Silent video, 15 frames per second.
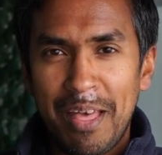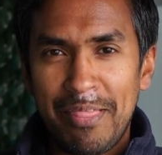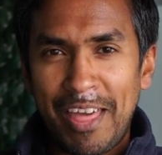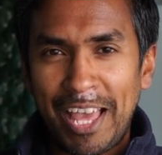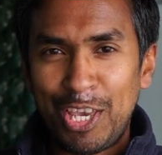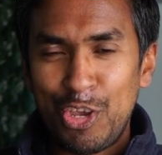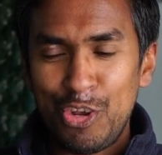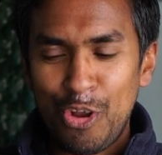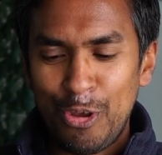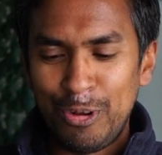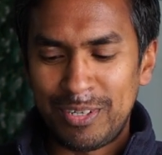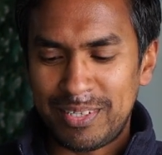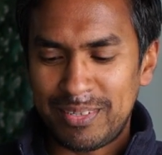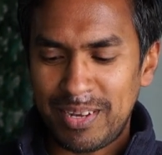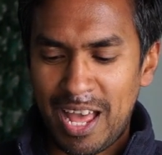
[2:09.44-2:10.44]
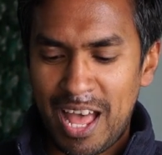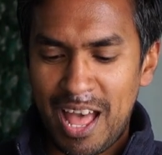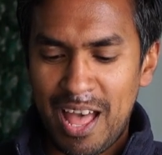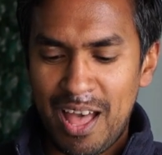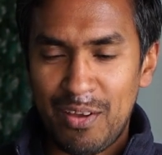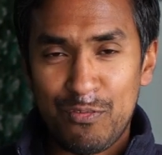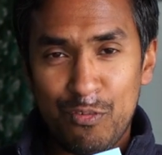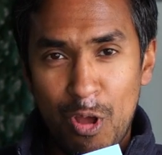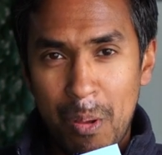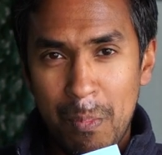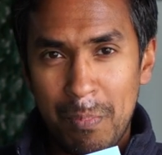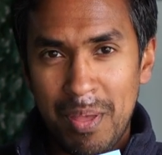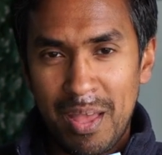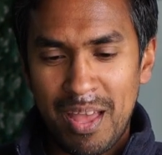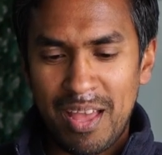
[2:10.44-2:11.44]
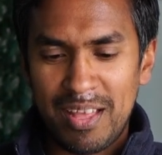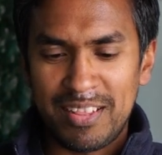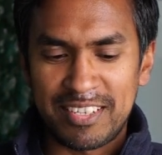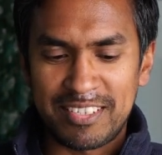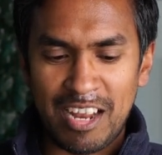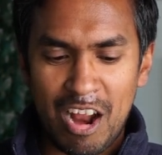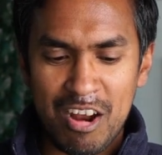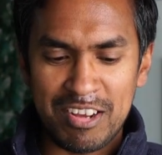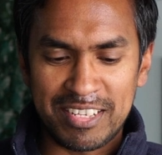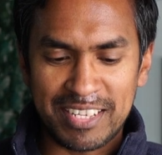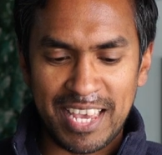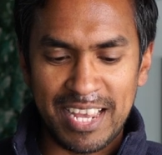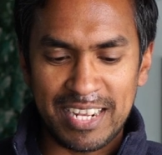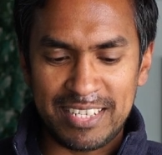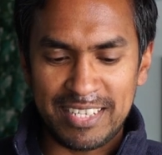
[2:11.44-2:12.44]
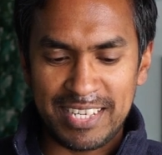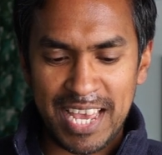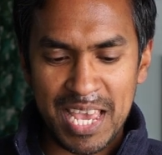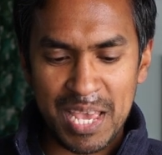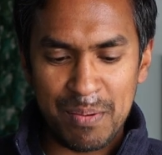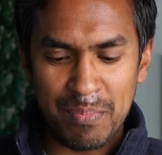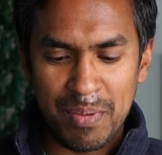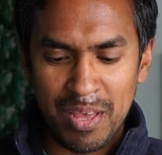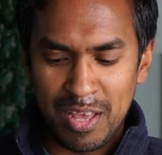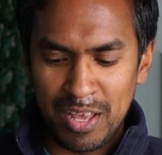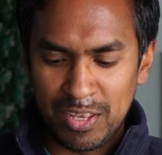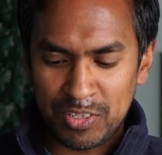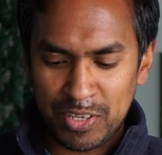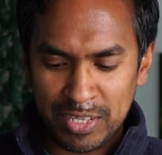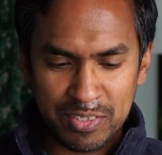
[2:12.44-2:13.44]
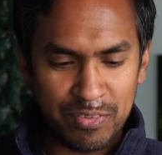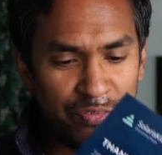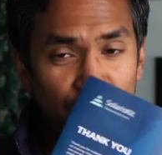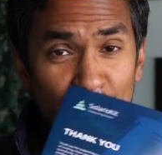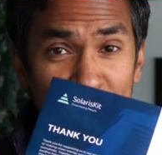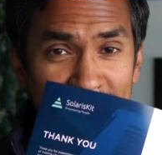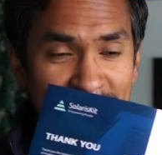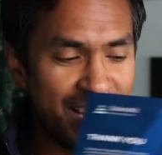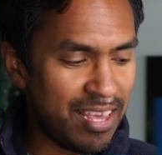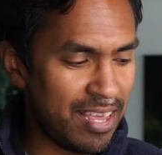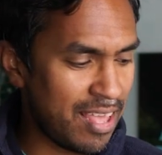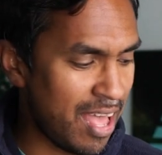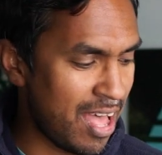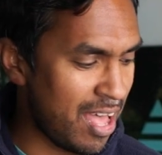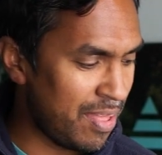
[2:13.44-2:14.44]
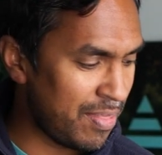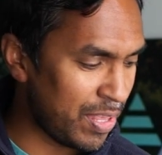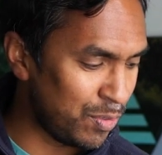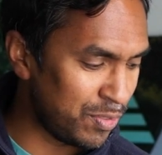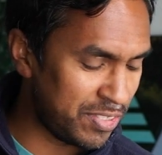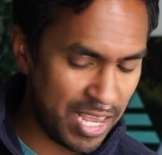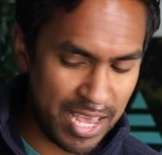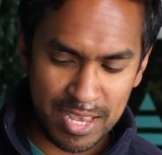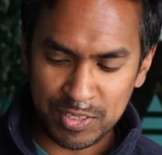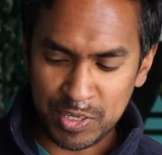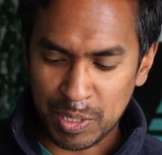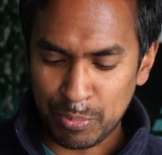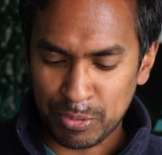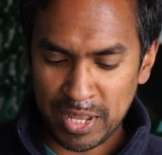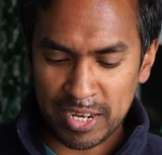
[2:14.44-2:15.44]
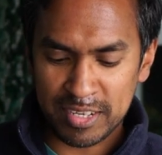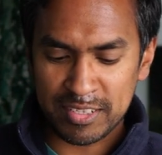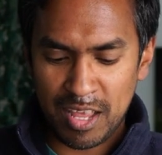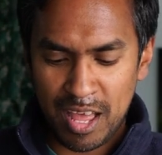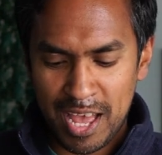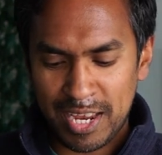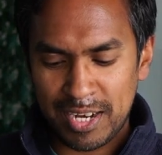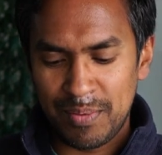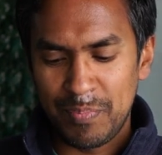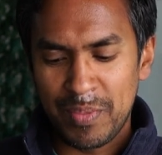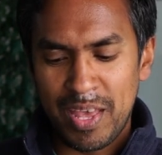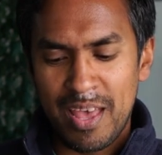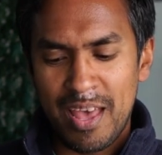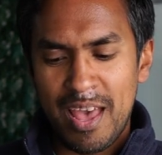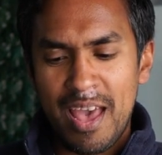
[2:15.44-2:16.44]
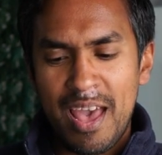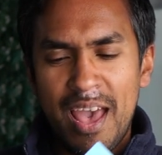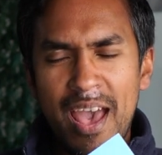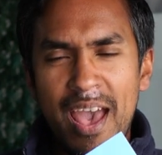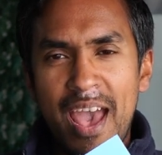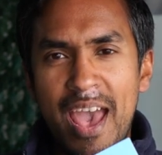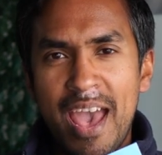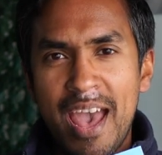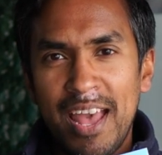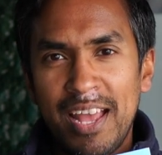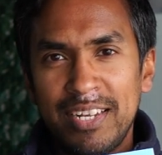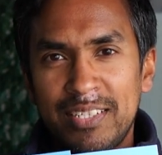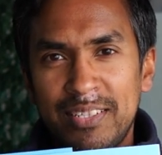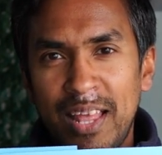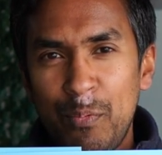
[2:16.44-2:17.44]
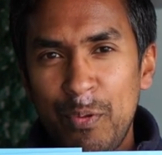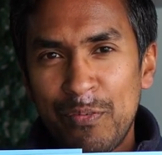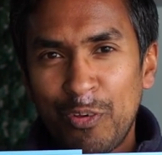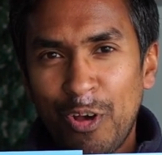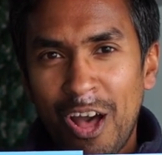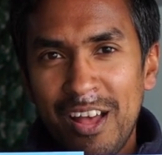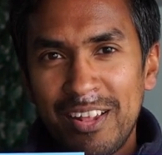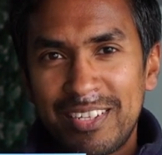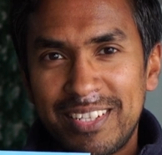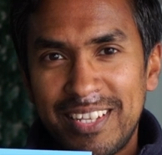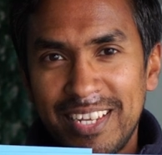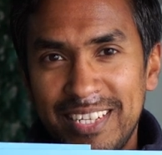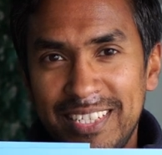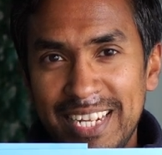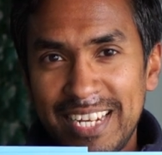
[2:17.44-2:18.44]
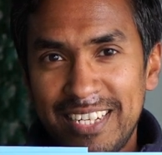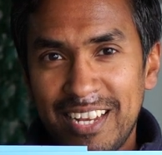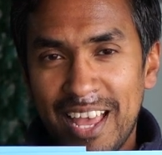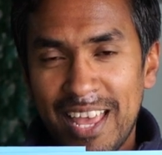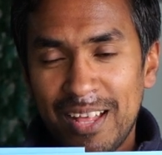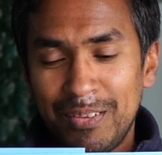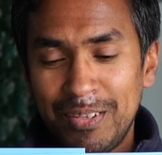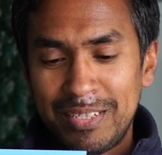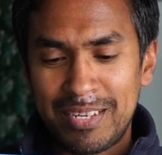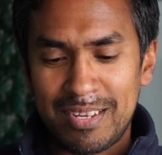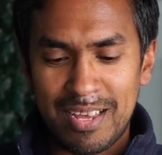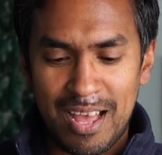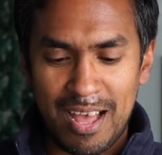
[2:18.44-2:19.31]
thank you note from the SolarisKit team. So that's the first thing that you'll see, so you can put that aside. And then we've got the detailed